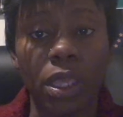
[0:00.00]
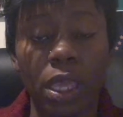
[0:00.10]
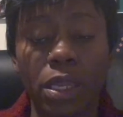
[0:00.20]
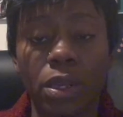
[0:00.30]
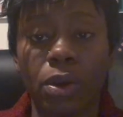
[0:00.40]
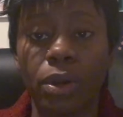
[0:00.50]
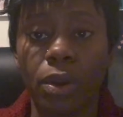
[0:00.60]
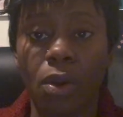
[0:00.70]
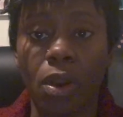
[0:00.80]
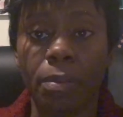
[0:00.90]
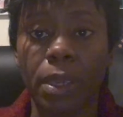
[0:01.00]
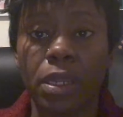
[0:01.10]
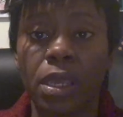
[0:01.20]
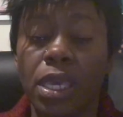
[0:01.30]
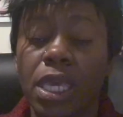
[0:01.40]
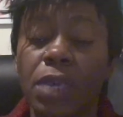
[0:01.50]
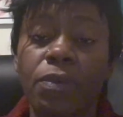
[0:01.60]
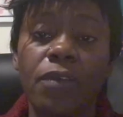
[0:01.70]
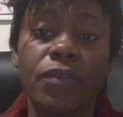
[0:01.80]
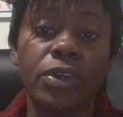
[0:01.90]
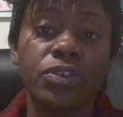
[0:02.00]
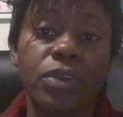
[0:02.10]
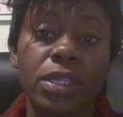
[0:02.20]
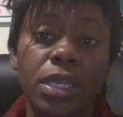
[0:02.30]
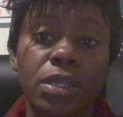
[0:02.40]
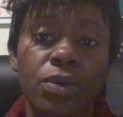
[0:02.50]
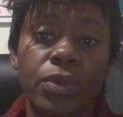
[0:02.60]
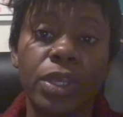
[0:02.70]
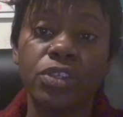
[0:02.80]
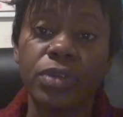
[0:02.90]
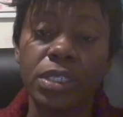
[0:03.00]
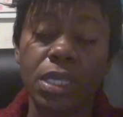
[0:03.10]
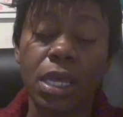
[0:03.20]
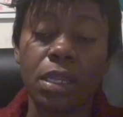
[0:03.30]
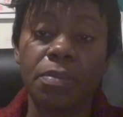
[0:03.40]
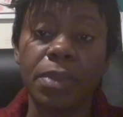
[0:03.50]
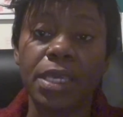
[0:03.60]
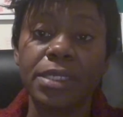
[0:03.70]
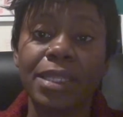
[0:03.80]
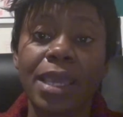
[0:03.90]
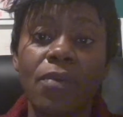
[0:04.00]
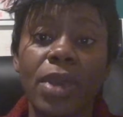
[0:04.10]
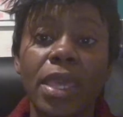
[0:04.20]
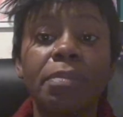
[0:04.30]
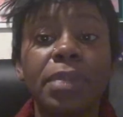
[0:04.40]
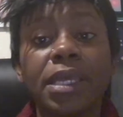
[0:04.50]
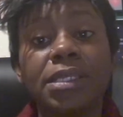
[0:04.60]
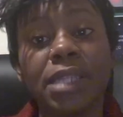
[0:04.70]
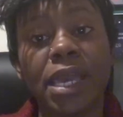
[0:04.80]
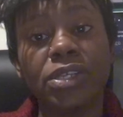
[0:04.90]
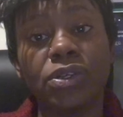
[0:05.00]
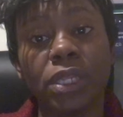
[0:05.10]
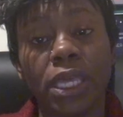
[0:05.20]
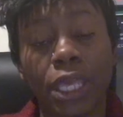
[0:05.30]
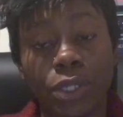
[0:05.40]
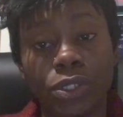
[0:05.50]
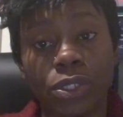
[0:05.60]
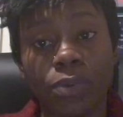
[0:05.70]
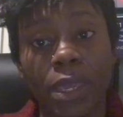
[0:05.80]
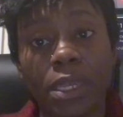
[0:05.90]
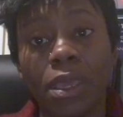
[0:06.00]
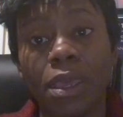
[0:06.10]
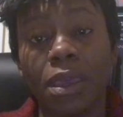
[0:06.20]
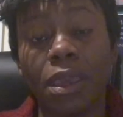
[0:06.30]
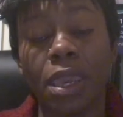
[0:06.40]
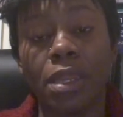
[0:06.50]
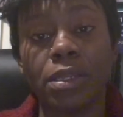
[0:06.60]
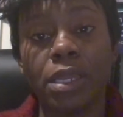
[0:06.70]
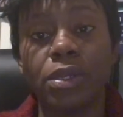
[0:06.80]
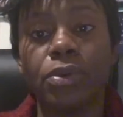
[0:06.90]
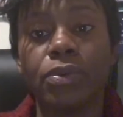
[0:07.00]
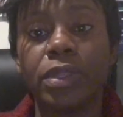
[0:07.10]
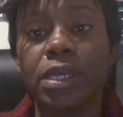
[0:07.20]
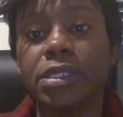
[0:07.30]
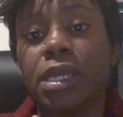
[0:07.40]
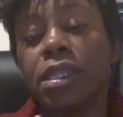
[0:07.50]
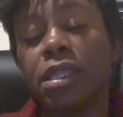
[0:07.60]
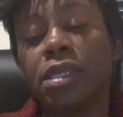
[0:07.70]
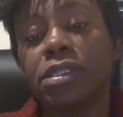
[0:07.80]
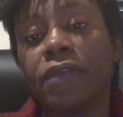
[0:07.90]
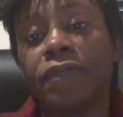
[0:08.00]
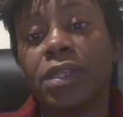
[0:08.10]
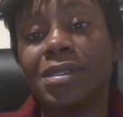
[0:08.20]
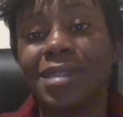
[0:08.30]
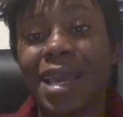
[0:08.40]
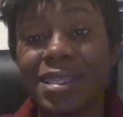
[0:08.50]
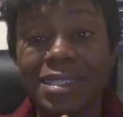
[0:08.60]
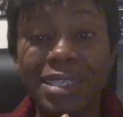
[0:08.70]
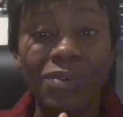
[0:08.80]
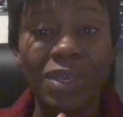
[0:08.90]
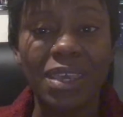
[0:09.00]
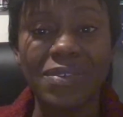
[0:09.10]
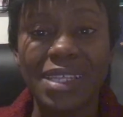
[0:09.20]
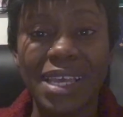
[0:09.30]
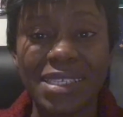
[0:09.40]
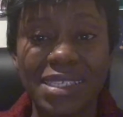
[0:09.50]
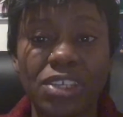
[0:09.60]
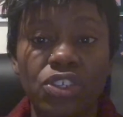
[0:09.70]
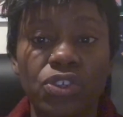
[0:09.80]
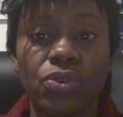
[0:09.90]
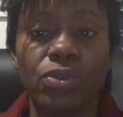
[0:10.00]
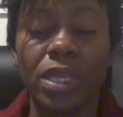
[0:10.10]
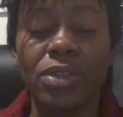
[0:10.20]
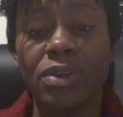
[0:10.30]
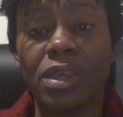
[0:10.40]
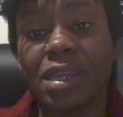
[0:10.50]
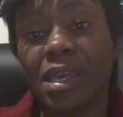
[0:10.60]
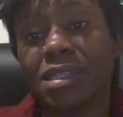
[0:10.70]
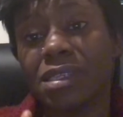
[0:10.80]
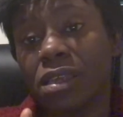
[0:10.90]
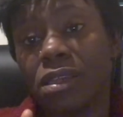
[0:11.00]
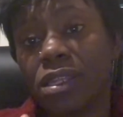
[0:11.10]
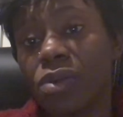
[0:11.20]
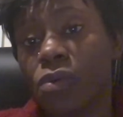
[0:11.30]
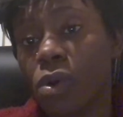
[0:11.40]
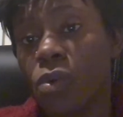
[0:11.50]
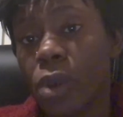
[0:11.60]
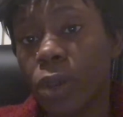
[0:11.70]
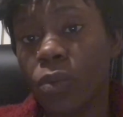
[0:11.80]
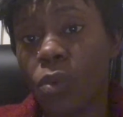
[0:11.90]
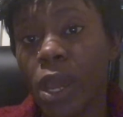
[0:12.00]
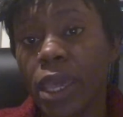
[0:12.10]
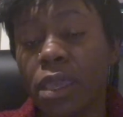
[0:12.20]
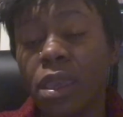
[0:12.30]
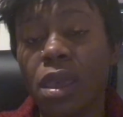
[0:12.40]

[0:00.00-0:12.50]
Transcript: in on a garment, even if you're dress, your dress color, because that way it blends naturally into it. And there's certain things, if it's not silky, if it's not see-through, then you can, like I said, nothing wrong wearing white.